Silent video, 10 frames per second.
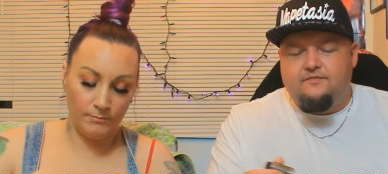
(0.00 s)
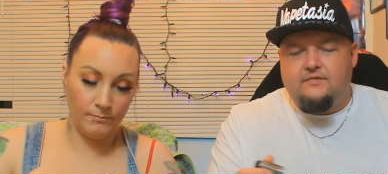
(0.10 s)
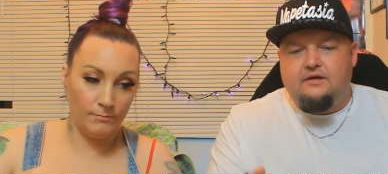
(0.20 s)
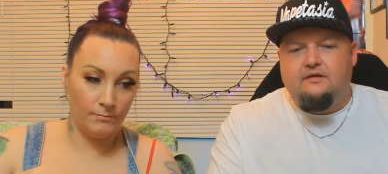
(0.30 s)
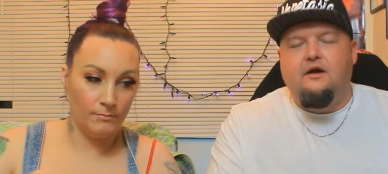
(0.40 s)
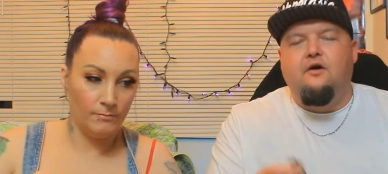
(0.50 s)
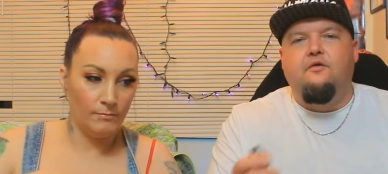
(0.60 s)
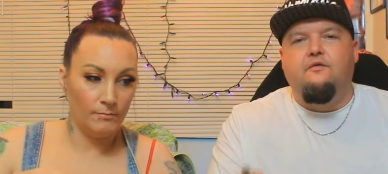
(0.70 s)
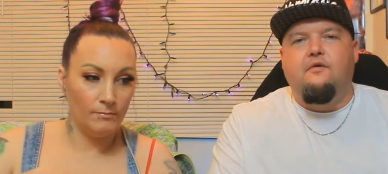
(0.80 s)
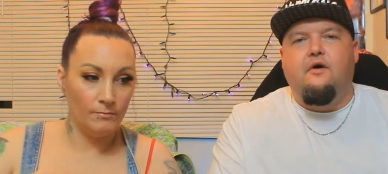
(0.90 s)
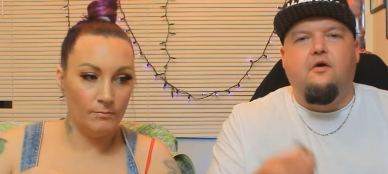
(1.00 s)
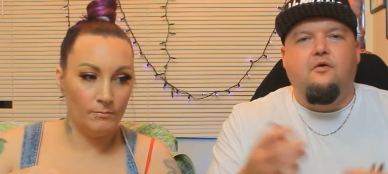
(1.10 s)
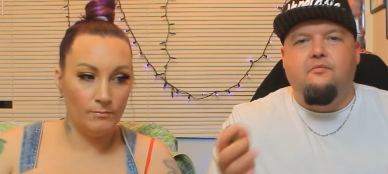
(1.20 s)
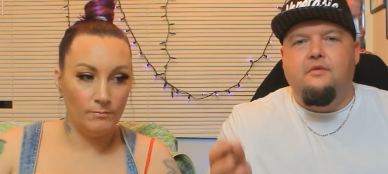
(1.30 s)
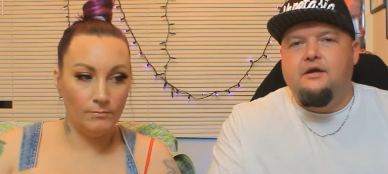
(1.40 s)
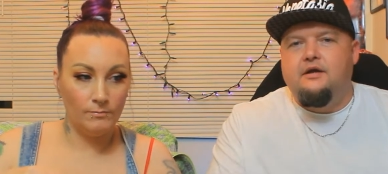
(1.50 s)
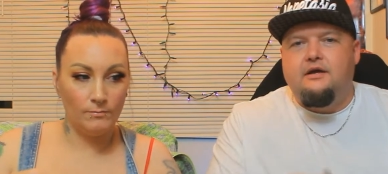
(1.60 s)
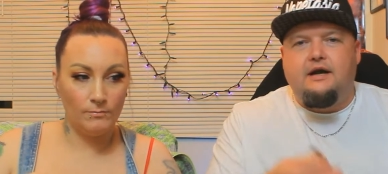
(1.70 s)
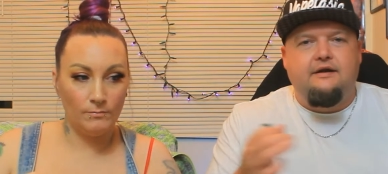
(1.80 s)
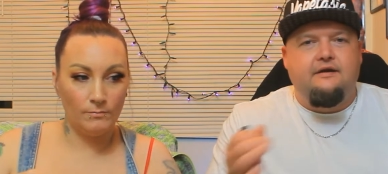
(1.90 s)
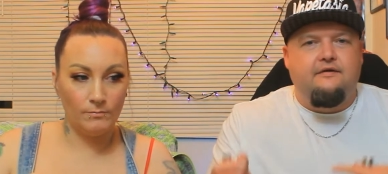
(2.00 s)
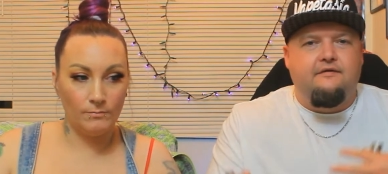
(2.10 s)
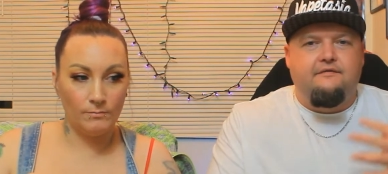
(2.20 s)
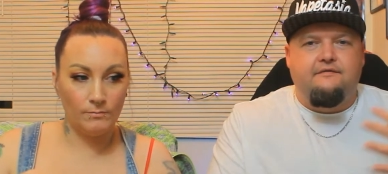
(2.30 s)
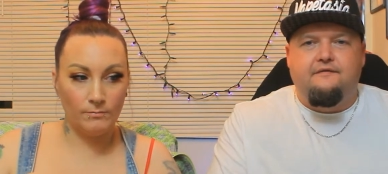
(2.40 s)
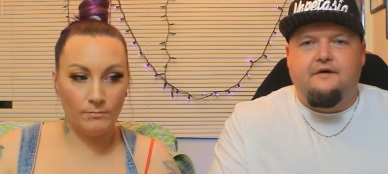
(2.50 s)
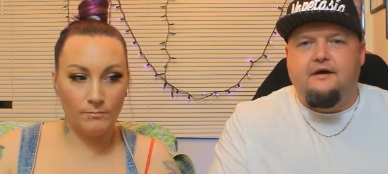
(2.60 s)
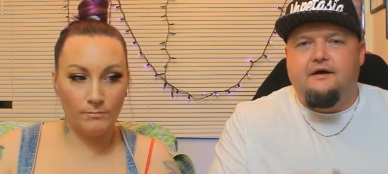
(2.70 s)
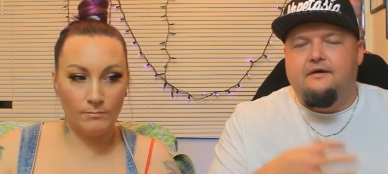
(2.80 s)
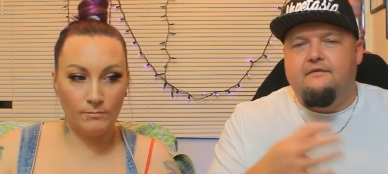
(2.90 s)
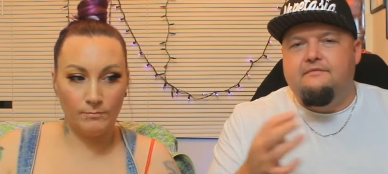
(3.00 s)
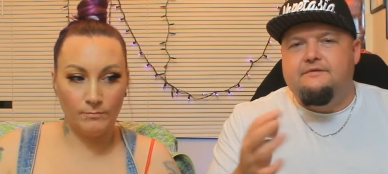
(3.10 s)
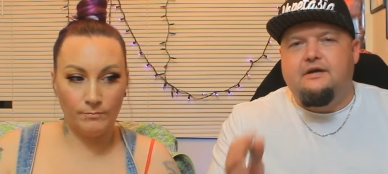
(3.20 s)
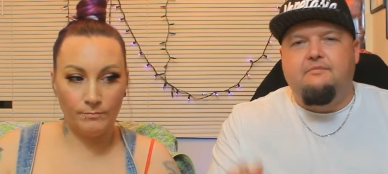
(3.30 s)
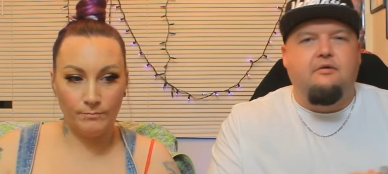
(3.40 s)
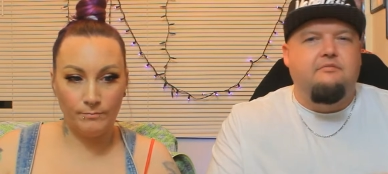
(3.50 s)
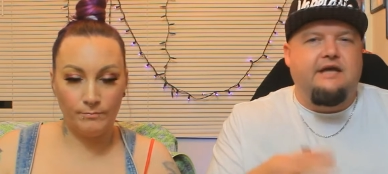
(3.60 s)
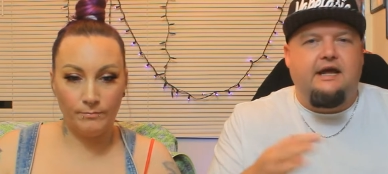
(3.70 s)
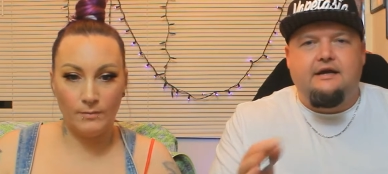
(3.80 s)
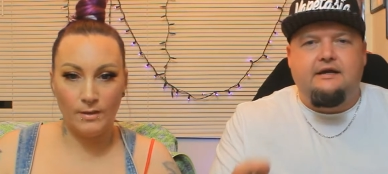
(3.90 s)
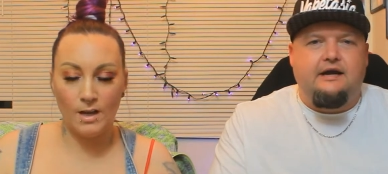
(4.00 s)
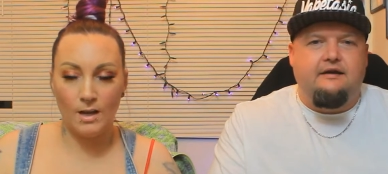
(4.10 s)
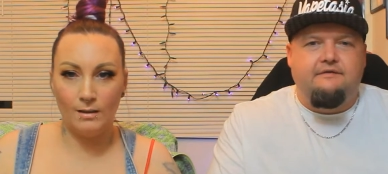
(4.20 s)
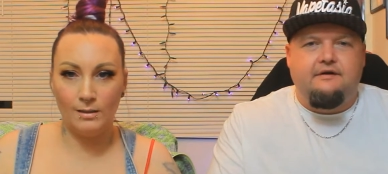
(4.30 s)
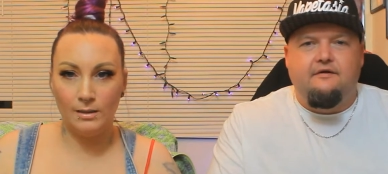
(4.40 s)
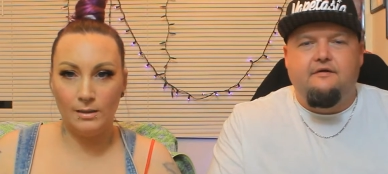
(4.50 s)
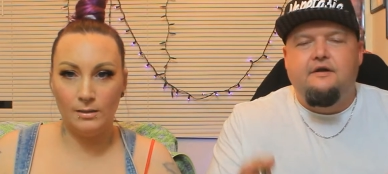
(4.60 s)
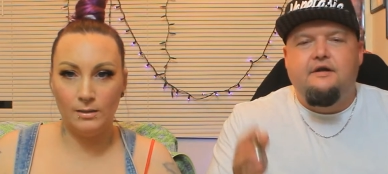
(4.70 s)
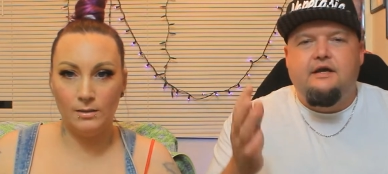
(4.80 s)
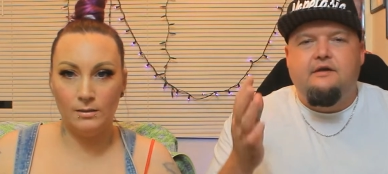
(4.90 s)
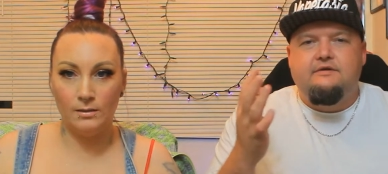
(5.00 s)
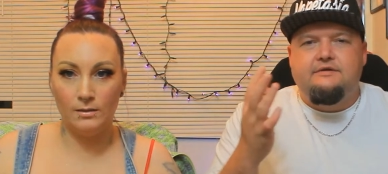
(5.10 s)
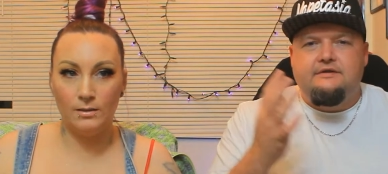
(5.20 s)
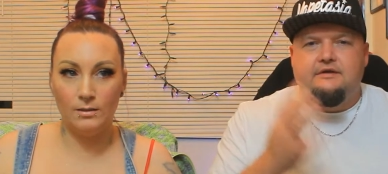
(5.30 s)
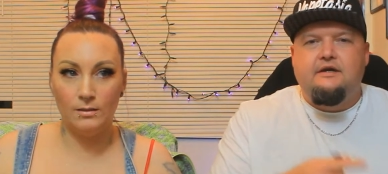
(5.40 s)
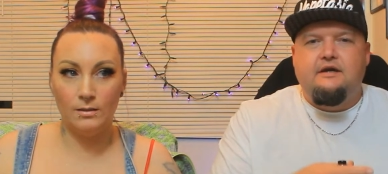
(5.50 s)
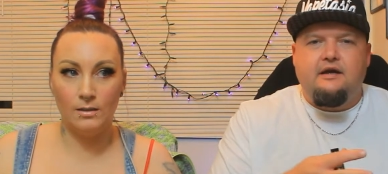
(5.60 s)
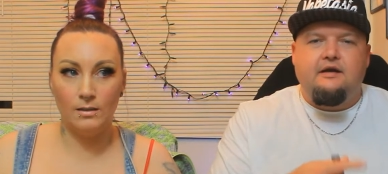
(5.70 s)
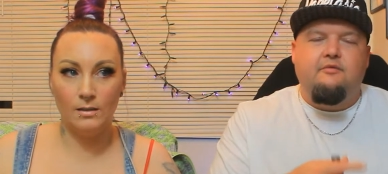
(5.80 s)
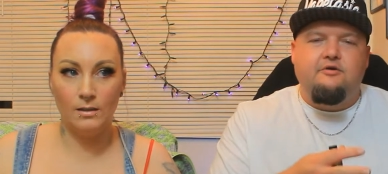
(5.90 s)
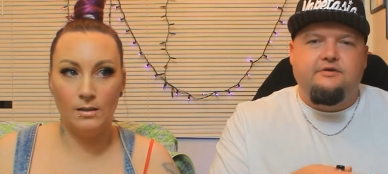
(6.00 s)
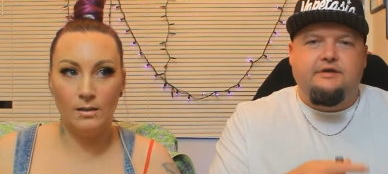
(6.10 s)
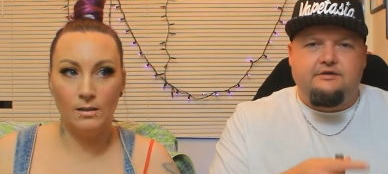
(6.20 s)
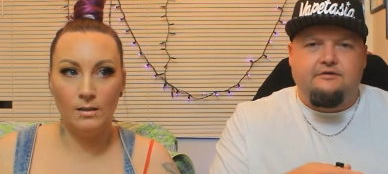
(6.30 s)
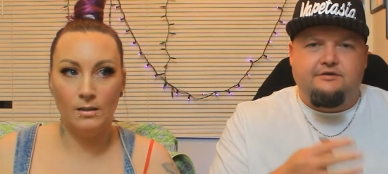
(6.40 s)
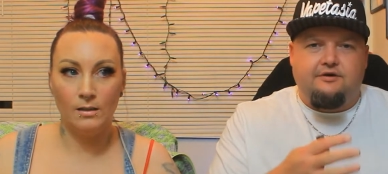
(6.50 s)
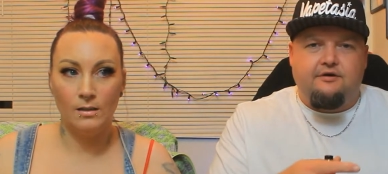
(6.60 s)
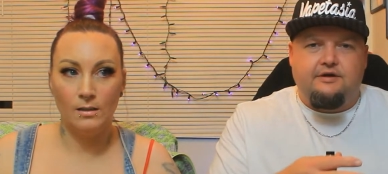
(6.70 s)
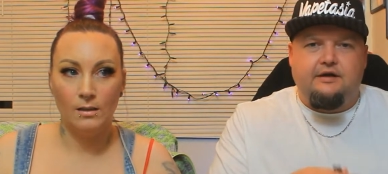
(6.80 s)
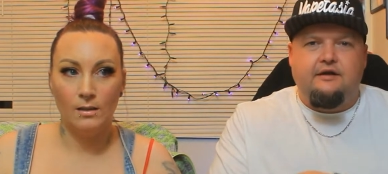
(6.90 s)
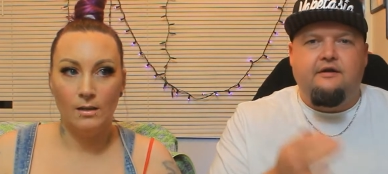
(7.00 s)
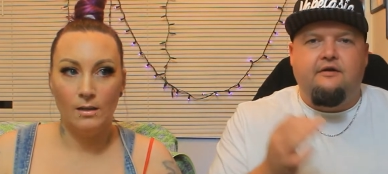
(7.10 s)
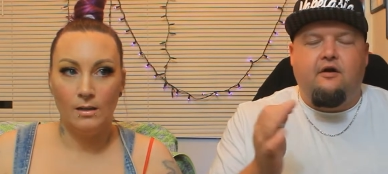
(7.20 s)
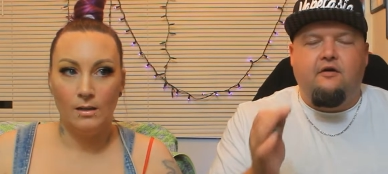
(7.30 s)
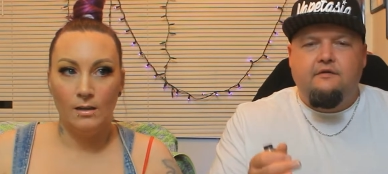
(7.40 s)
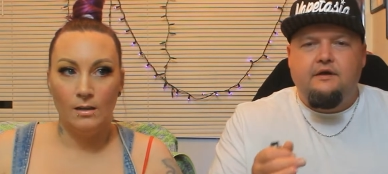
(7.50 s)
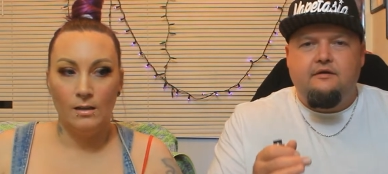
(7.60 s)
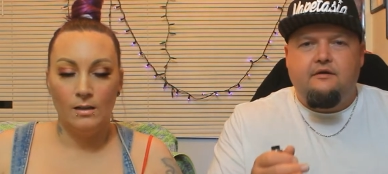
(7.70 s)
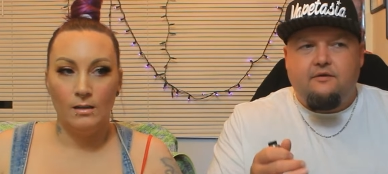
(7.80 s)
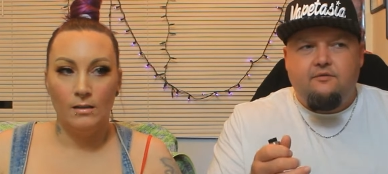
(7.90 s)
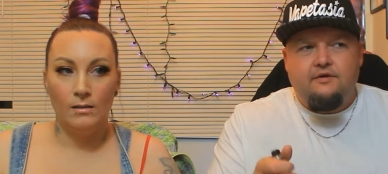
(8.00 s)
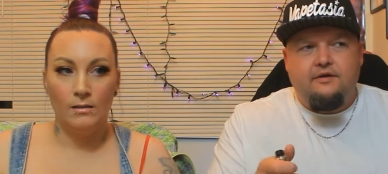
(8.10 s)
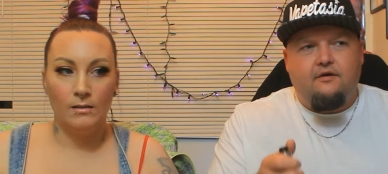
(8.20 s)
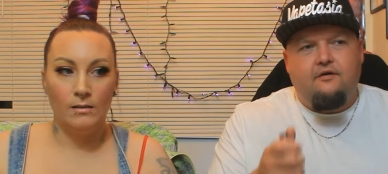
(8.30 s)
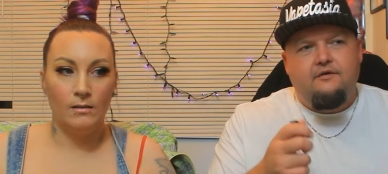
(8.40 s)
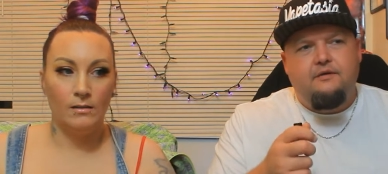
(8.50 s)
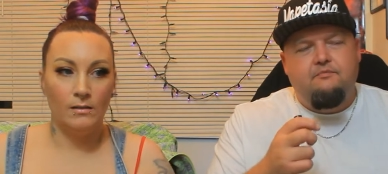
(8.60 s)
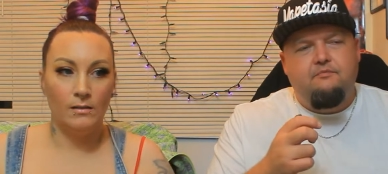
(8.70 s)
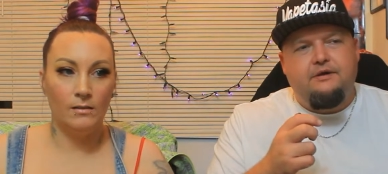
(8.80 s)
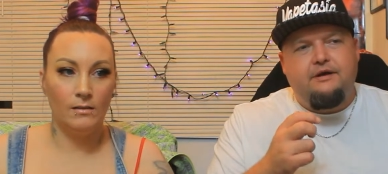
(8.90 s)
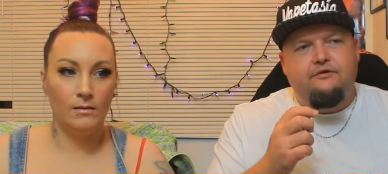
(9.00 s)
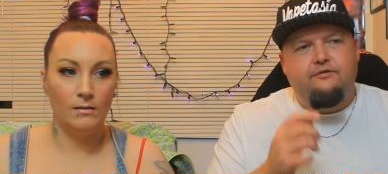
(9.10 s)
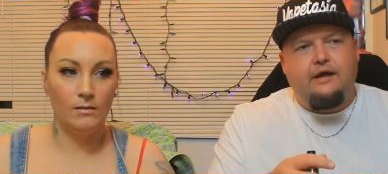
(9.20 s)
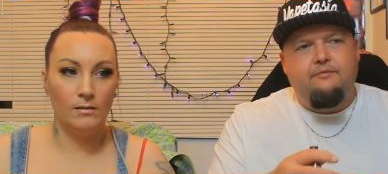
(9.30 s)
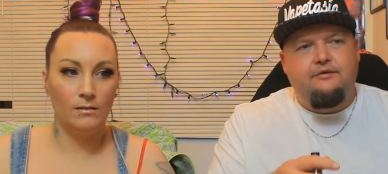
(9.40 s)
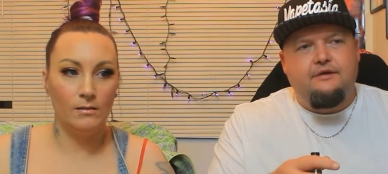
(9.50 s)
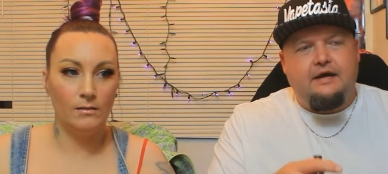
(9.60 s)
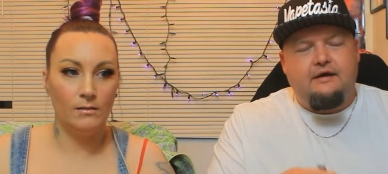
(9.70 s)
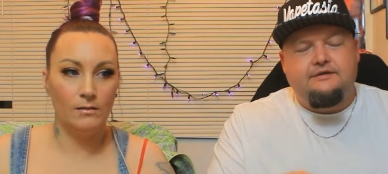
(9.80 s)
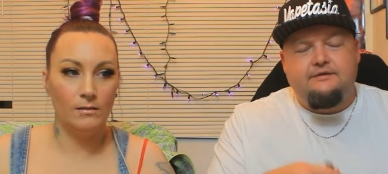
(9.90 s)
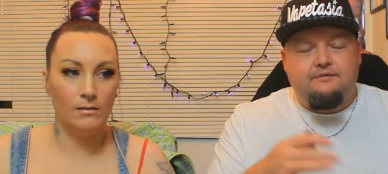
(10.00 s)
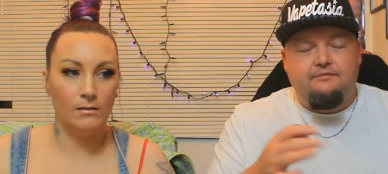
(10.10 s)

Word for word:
Speaker 1: low ohm um, kind of uh, sub ohm tank kind of deal. It was like a more traditional starter kit, and our only like really our only big gripe with that because it